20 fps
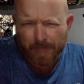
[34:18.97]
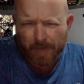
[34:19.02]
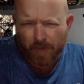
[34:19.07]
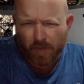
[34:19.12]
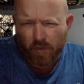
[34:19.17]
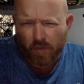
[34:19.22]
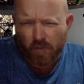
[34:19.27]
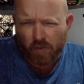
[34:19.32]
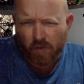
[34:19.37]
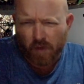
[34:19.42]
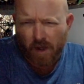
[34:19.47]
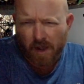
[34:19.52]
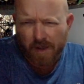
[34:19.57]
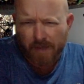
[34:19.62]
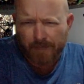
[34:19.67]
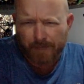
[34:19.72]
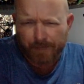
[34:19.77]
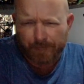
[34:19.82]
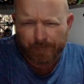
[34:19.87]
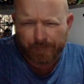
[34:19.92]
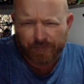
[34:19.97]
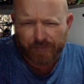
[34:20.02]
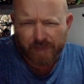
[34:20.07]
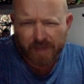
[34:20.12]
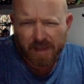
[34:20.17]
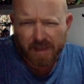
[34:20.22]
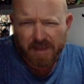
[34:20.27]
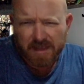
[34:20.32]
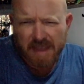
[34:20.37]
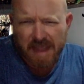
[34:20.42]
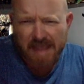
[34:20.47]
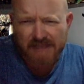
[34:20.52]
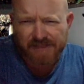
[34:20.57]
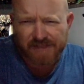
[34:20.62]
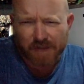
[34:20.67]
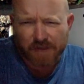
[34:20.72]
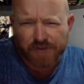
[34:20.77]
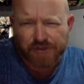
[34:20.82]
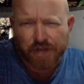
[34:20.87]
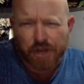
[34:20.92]
All right. Yeah,
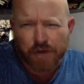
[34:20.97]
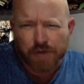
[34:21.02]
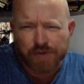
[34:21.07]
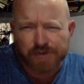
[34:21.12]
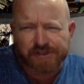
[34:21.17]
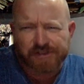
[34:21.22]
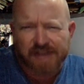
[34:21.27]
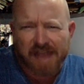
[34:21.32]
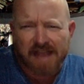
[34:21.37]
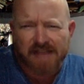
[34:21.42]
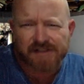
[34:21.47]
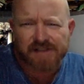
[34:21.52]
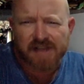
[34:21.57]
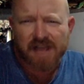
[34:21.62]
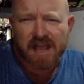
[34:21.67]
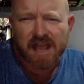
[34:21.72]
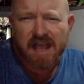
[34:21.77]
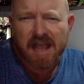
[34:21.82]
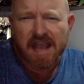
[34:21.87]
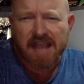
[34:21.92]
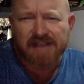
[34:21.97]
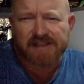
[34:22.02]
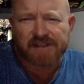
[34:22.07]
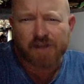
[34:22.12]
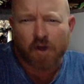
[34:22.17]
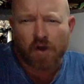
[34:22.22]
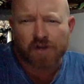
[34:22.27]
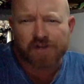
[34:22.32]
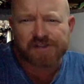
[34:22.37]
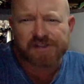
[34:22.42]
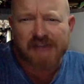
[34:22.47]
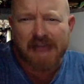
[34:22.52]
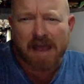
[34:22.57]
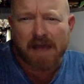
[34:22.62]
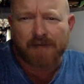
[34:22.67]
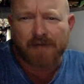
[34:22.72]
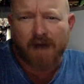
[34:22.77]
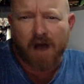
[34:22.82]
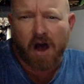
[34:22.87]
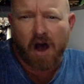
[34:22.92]
so Toot says he's got a set
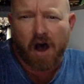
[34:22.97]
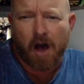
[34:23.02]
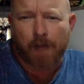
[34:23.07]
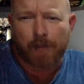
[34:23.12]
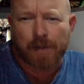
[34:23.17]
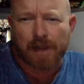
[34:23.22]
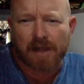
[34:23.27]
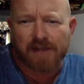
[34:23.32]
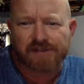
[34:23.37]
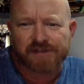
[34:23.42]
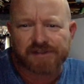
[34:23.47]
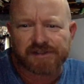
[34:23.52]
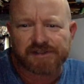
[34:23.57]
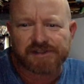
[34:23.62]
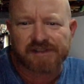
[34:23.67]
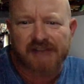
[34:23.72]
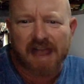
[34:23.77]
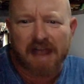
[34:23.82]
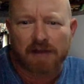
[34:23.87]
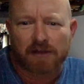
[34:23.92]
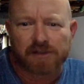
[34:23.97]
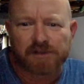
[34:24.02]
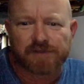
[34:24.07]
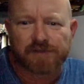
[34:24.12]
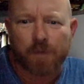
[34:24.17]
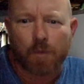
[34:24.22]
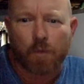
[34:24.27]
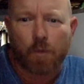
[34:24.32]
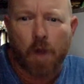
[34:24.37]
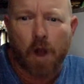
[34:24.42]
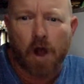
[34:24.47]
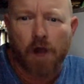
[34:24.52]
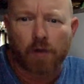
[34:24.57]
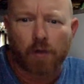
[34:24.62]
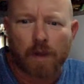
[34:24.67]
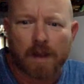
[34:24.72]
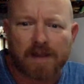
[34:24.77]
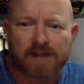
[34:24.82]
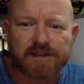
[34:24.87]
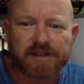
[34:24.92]
of R-plus sails from
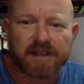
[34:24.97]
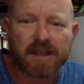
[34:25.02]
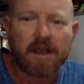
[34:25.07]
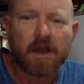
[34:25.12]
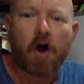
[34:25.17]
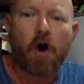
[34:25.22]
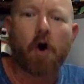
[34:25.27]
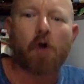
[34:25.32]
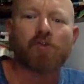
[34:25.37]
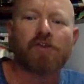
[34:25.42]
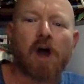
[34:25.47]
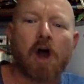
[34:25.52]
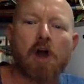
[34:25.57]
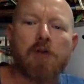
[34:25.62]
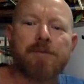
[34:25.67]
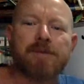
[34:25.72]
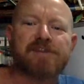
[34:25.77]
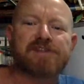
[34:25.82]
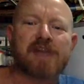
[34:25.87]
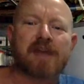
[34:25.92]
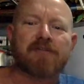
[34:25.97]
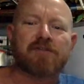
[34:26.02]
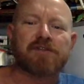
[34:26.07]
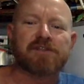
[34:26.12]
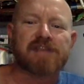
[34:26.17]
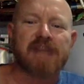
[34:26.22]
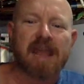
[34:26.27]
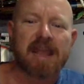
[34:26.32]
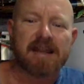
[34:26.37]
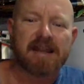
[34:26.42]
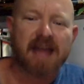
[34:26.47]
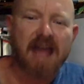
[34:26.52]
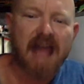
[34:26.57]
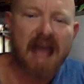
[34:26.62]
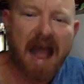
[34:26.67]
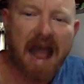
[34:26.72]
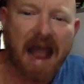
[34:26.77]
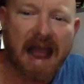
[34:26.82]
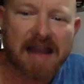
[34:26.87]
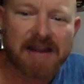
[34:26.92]
Whirlwind on the Hobie 17
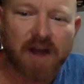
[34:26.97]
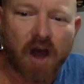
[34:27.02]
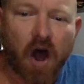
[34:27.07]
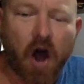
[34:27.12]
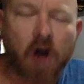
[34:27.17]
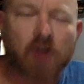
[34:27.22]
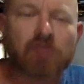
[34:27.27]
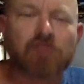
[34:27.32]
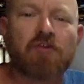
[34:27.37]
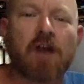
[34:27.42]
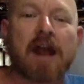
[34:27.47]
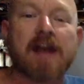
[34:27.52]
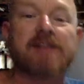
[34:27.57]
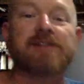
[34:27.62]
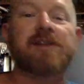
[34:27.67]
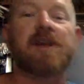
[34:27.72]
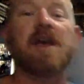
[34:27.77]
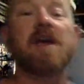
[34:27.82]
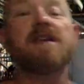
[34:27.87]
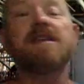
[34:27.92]
and are great.